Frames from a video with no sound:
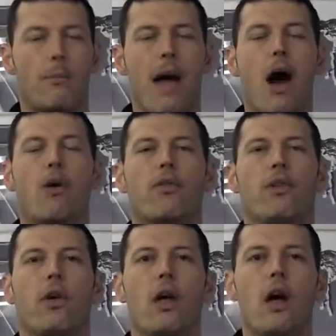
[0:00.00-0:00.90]

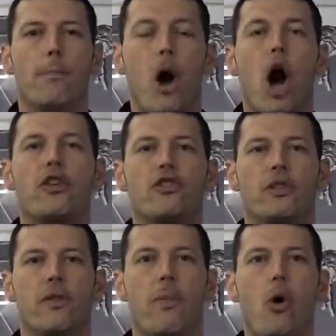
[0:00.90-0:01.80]
powerful,
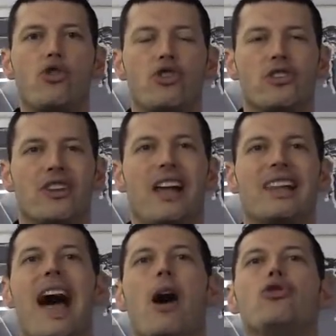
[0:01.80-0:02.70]
positive emotions
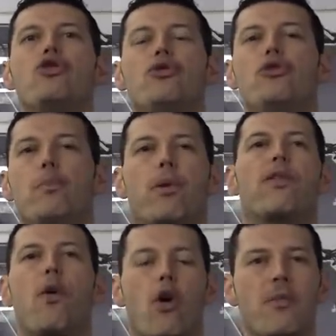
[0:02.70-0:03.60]
allowed you to
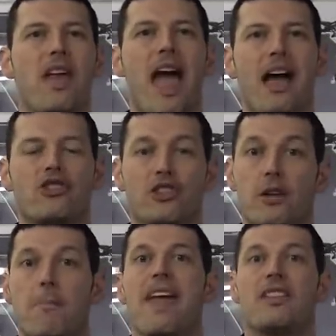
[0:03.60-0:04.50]
perform the action,
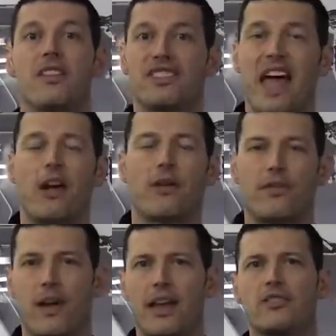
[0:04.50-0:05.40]
to make the
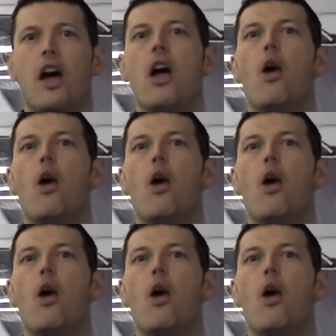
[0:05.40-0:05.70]
sacrifice,